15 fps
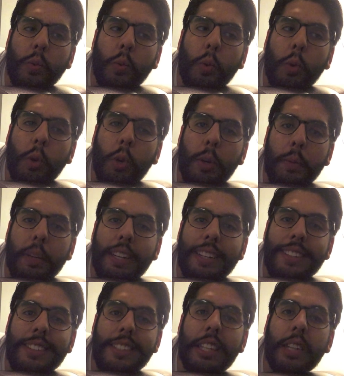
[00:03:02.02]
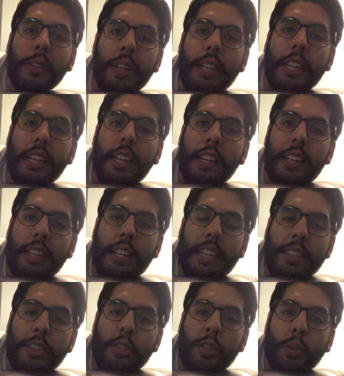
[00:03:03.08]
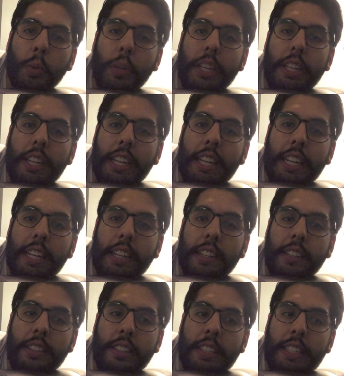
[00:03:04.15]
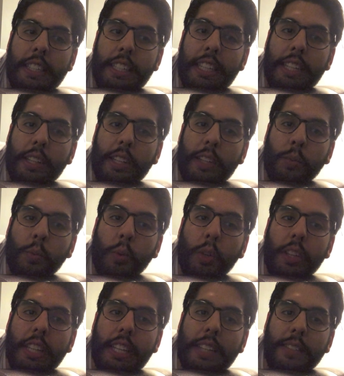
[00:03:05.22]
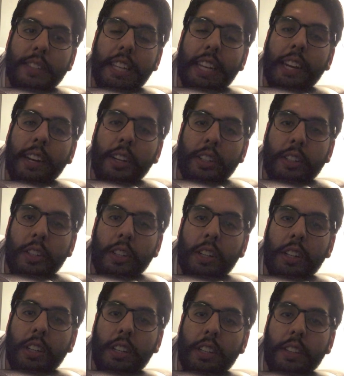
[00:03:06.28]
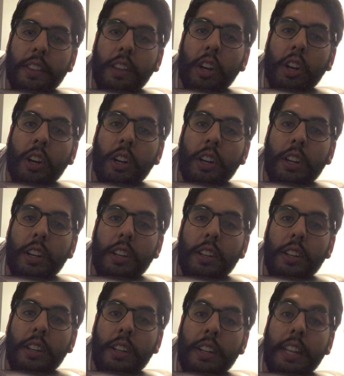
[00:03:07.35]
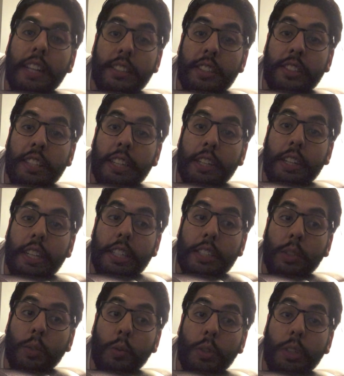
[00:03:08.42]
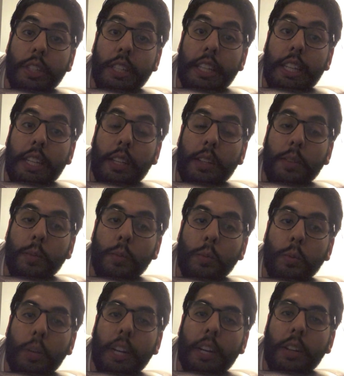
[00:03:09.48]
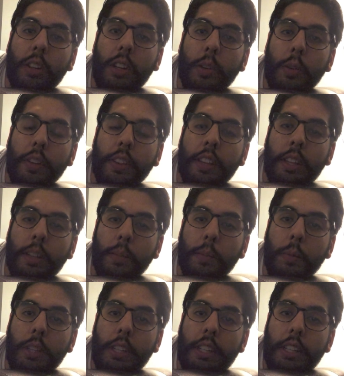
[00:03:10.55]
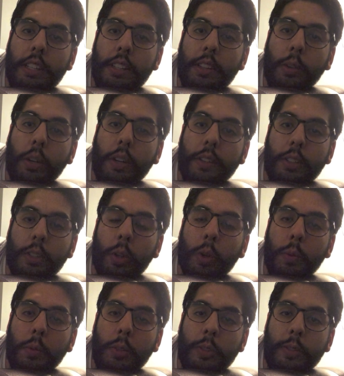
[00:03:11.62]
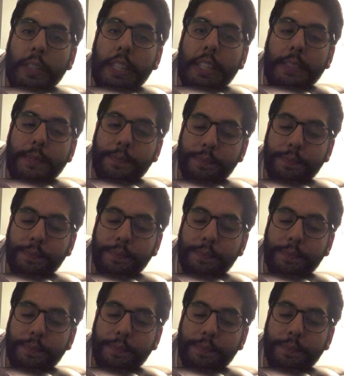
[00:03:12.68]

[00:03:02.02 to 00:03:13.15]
warm and endearing and sweet, and really gives the character the heart necessary to really ride along with him throughout this whole movie.